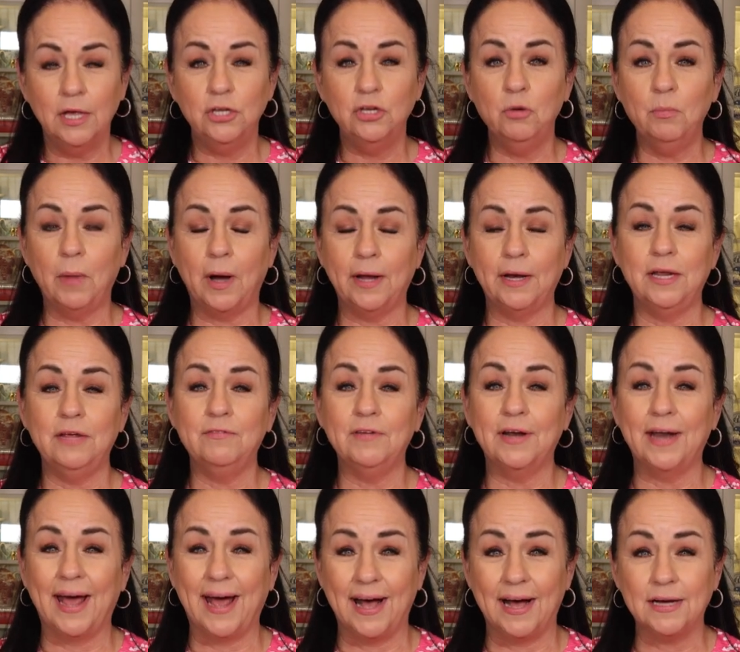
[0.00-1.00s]
You might
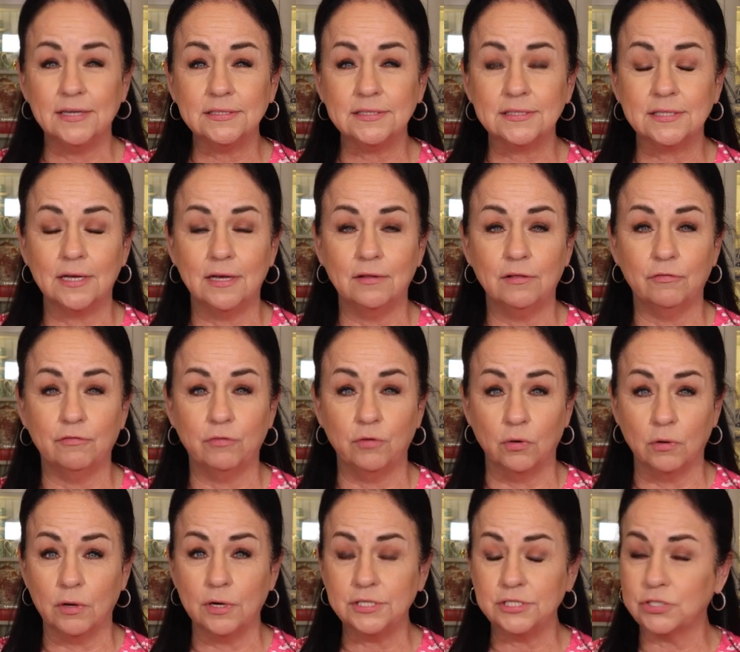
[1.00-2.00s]
even ask the
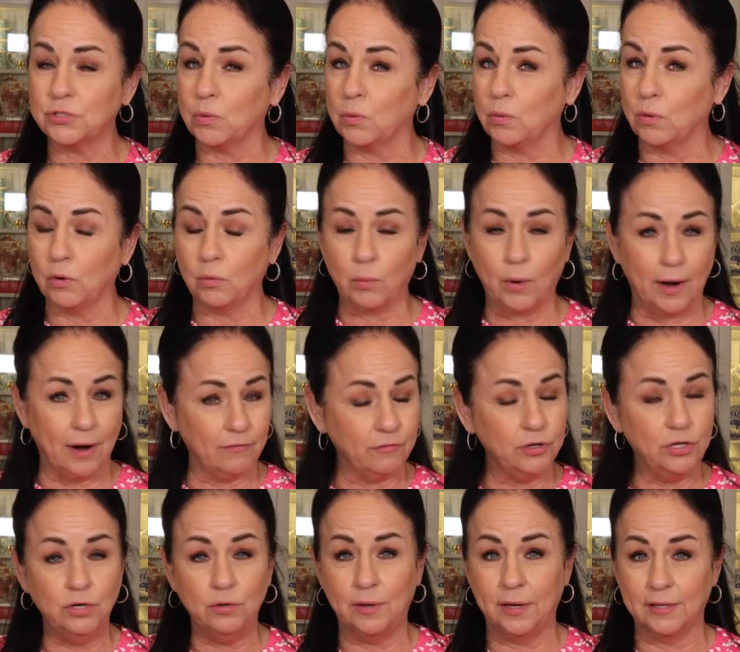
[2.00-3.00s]
florist or wherever
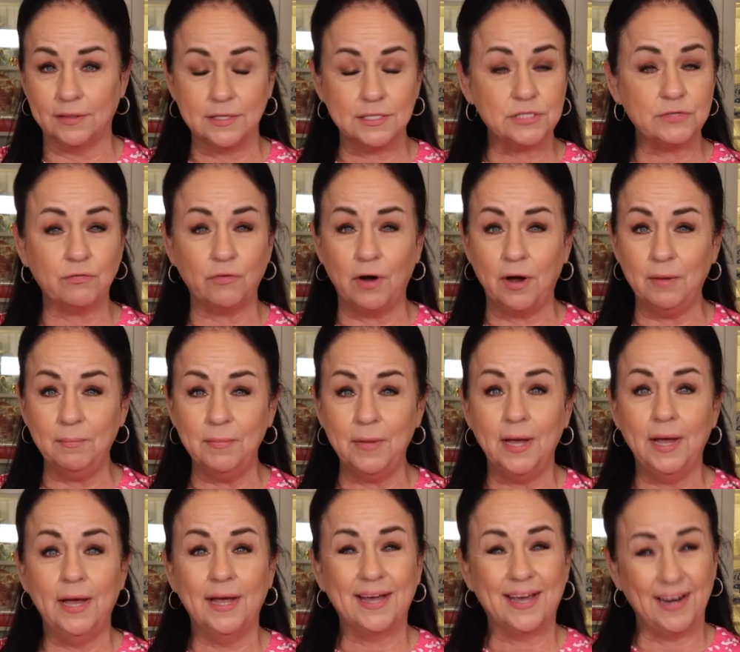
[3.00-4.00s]
you get this from,
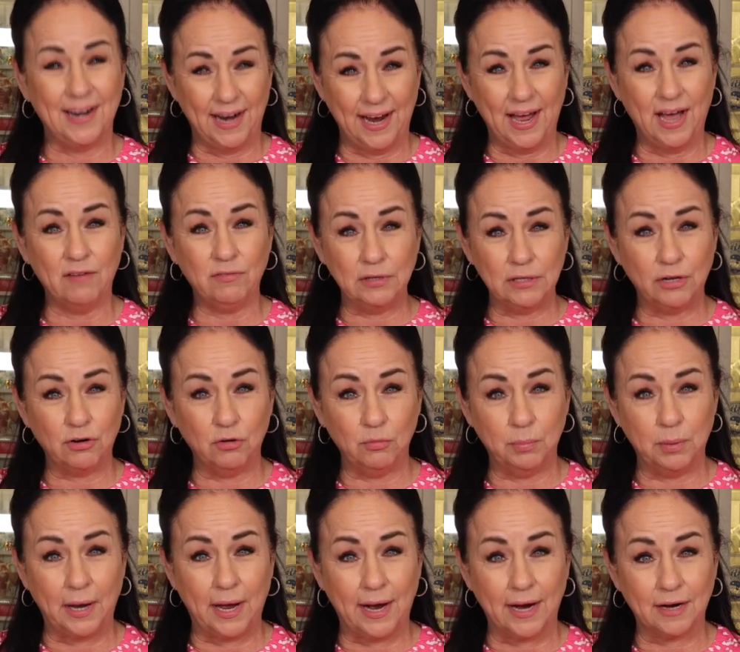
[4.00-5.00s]
can I have a little
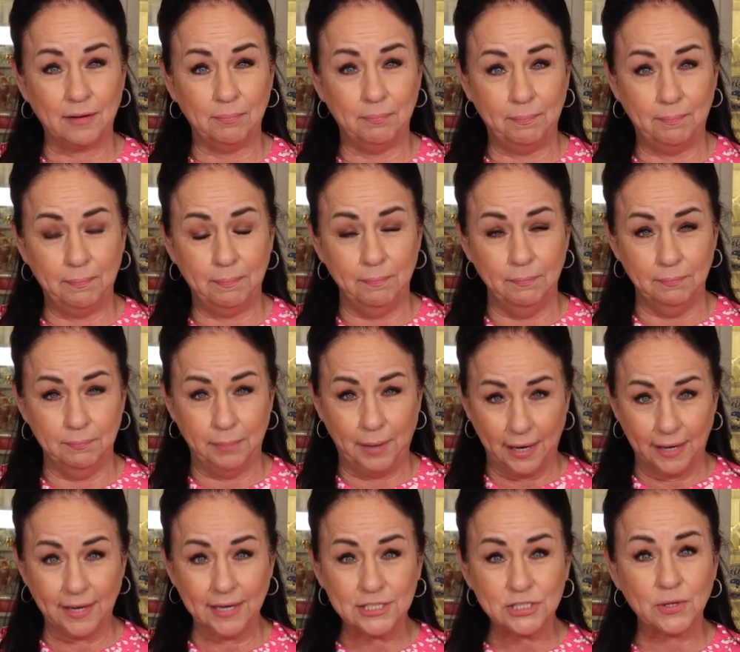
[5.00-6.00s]
black
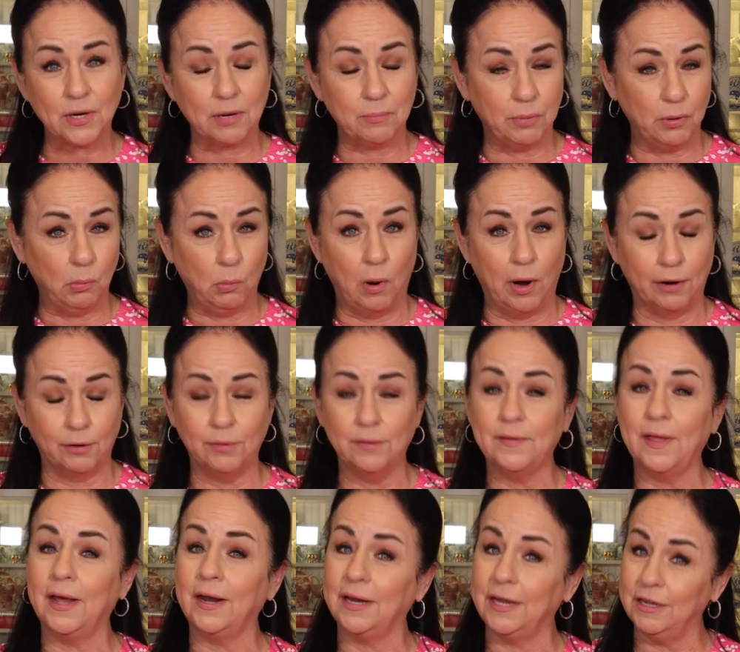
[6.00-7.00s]
bucket so I can put water in
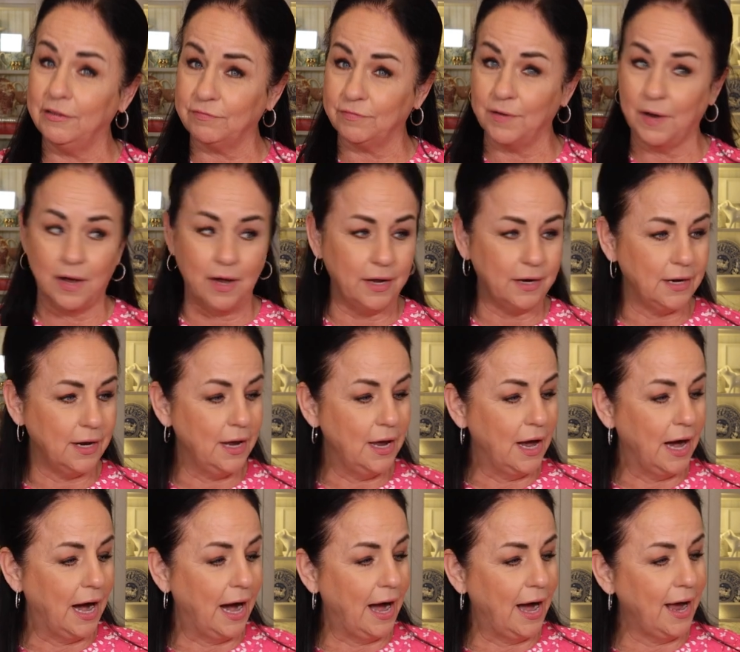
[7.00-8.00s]
that? If not,
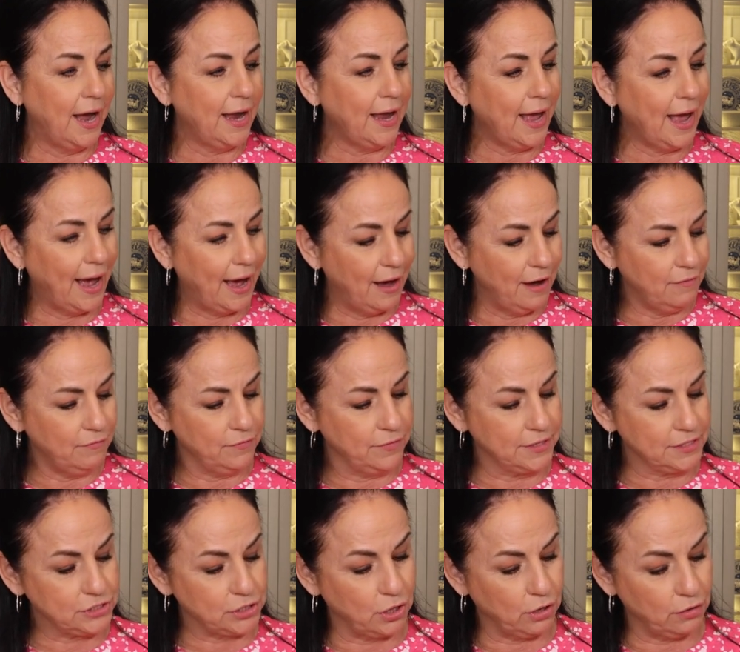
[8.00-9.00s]
I have
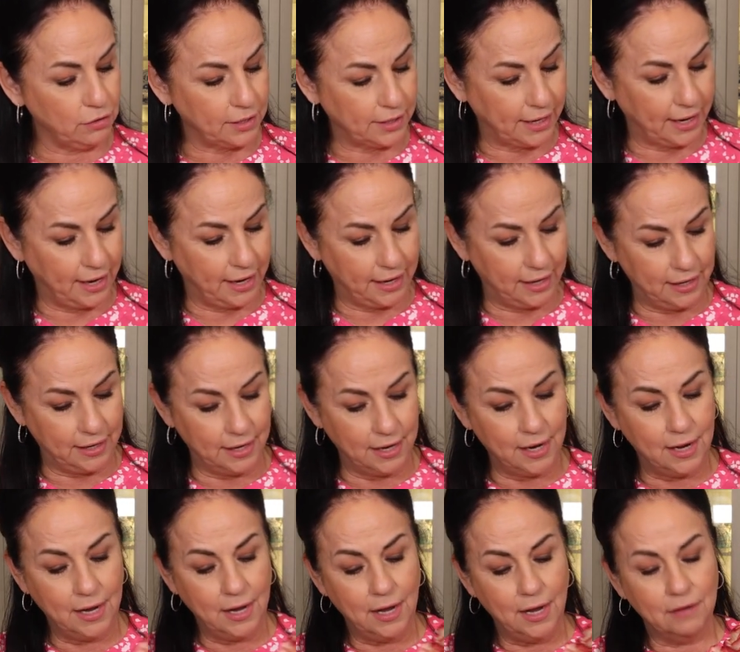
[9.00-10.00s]
this
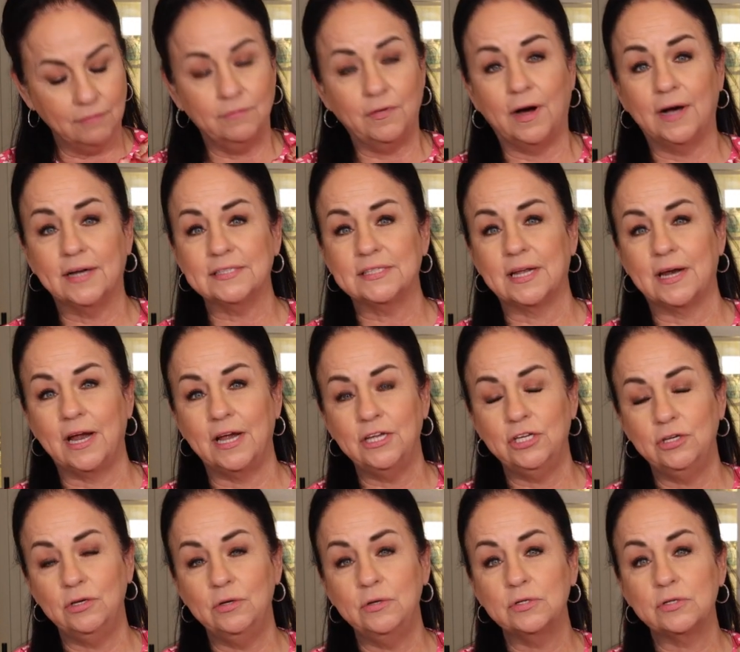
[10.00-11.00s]
hurricane vase that I
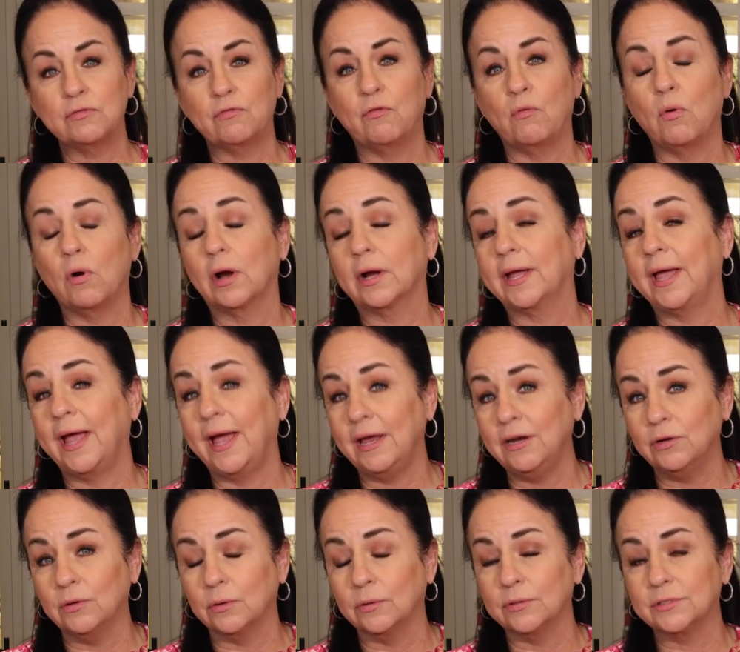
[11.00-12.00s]
use for
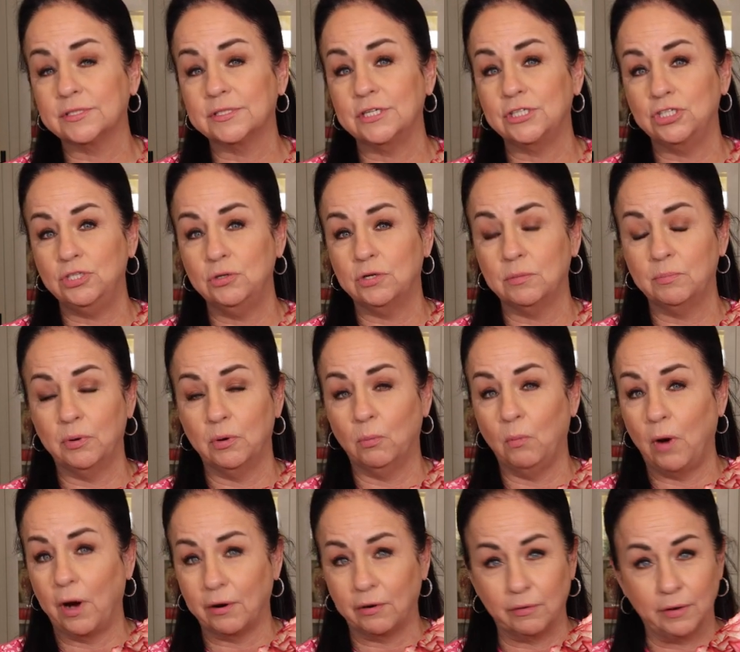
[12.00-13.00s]
candles that you can put
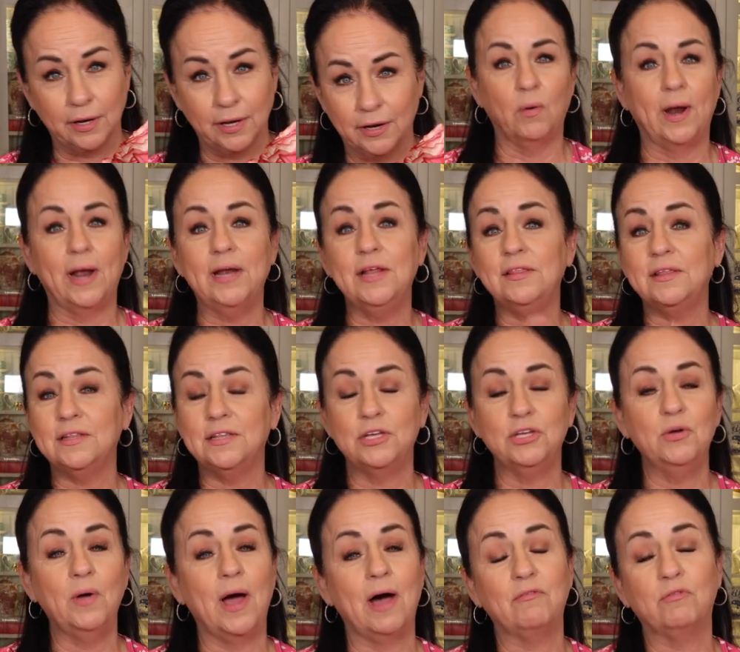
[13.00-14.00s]
water in, or anything that
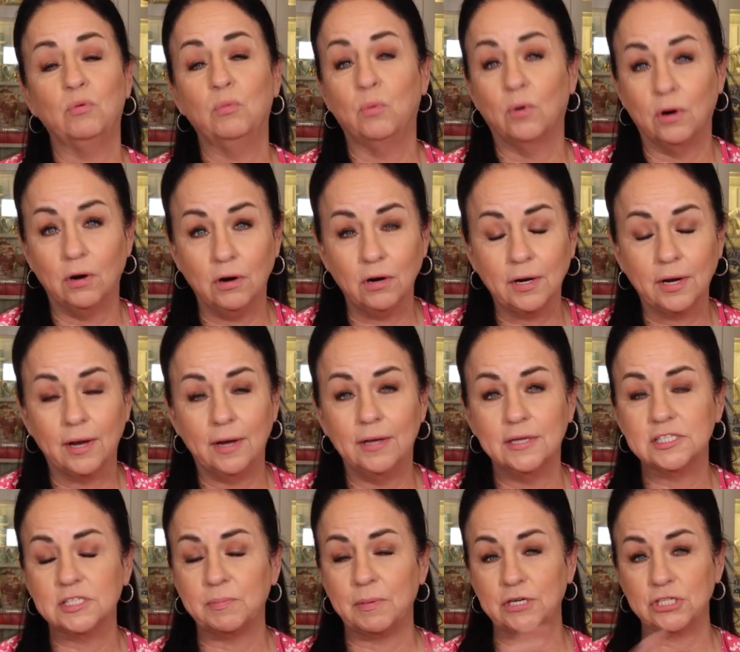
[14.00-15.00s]
you have will work,
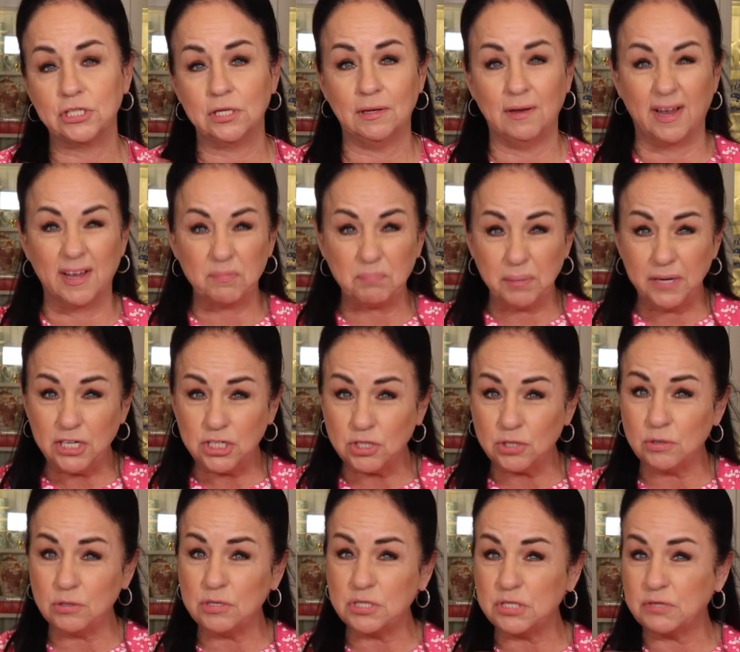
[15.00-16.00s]
especially like
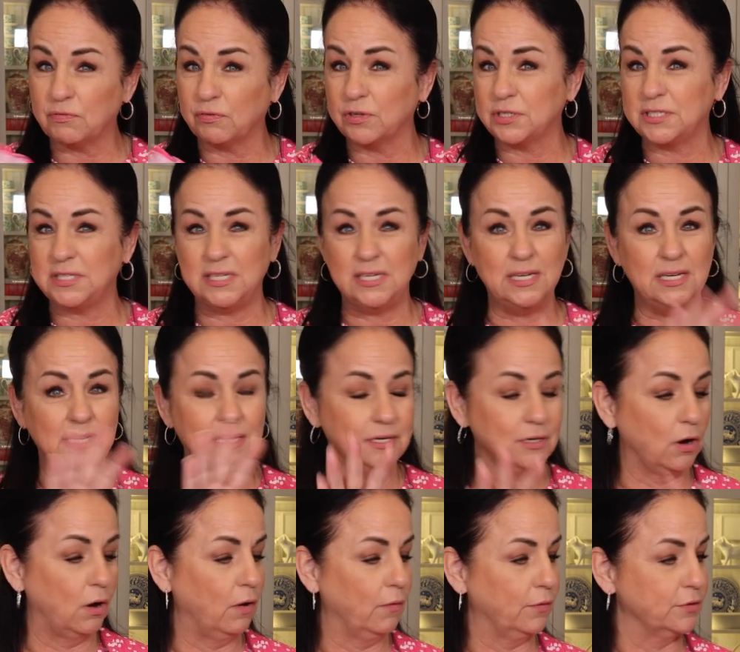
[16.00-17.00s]
pitchers for tea
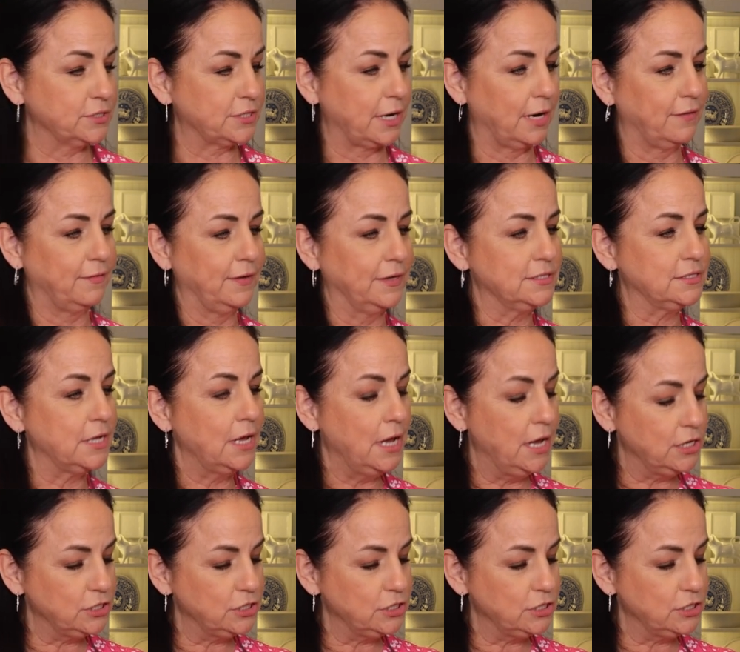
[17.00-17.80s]
and all those kind of things.